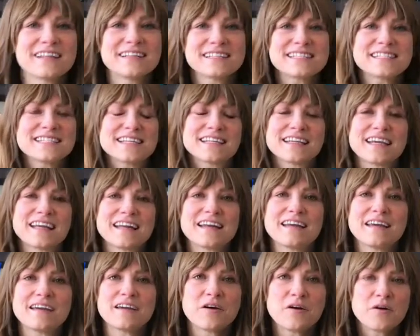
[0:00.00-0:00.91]
it's
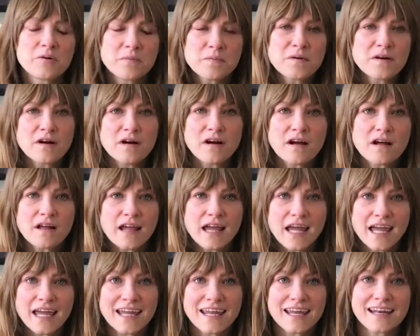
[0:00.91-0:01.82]
Delanie. Hope you're all
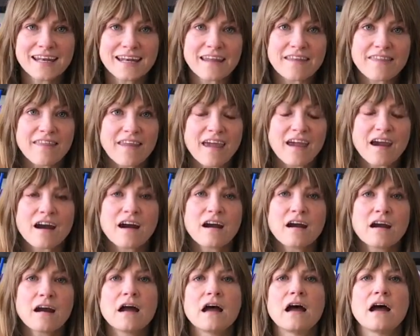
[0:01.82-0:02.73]
hanging in
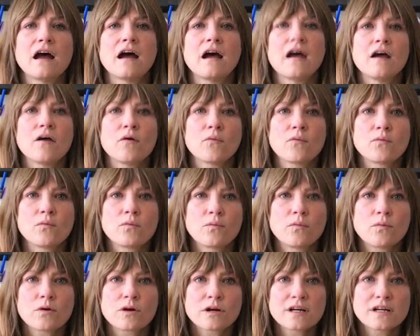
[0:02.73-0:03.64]
there.
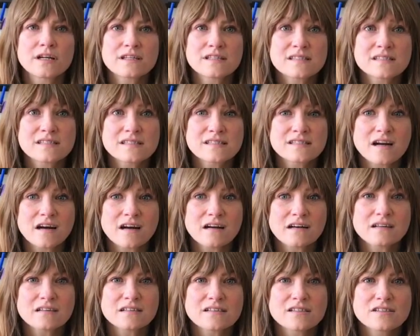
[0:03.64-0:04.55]
We're going to
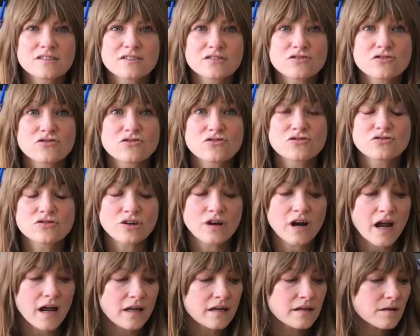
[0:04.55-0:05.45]
start
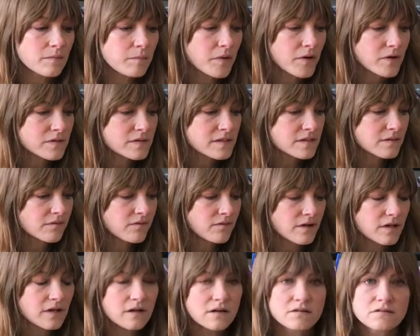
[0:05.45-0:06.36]
trying to post some
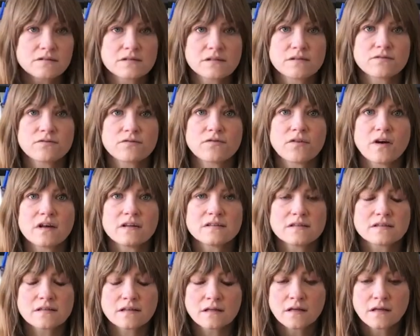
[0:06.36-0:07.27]
videos of
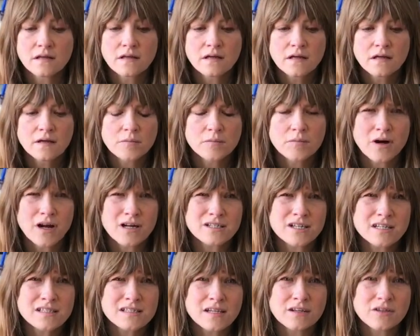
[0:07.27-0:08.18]
fun
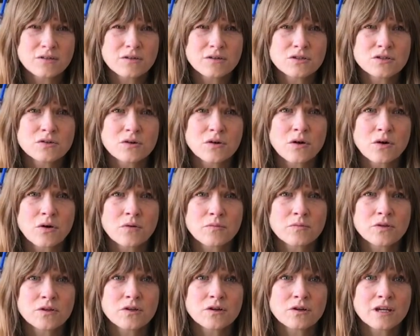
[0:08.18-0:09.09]
projects that you can do at home
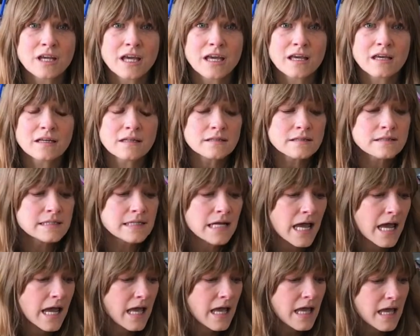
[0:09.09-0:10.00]
with your kids.
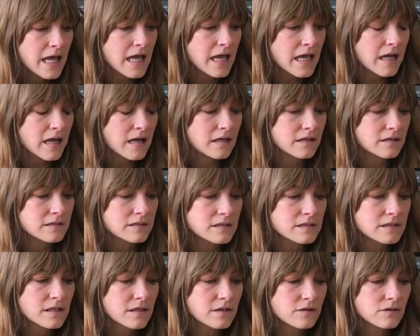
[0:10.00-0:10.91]
And
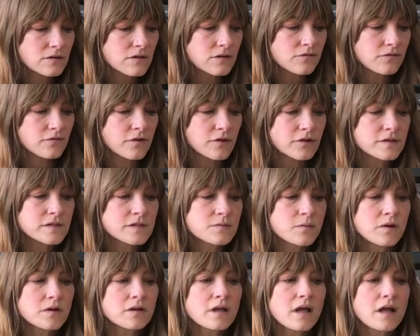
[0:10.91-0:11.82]
the first
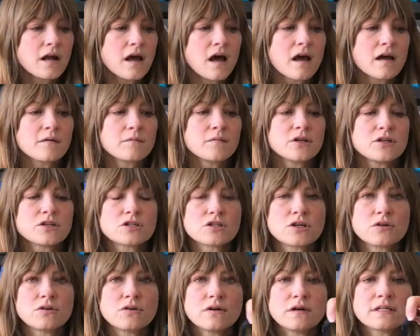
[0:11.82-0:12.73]
one that I'm going to
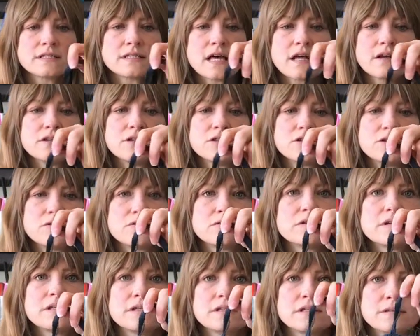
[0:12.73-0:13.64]
show you guys how to do
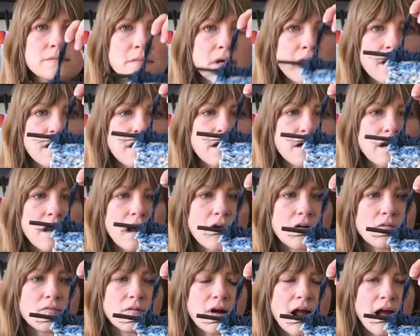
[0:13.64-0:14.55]
is make
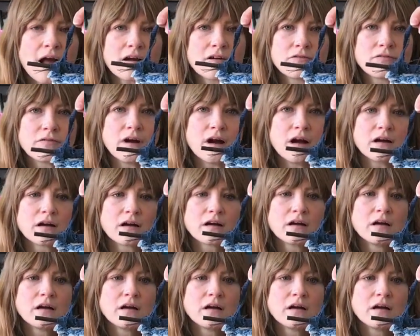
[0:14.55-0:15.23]
a rag rug.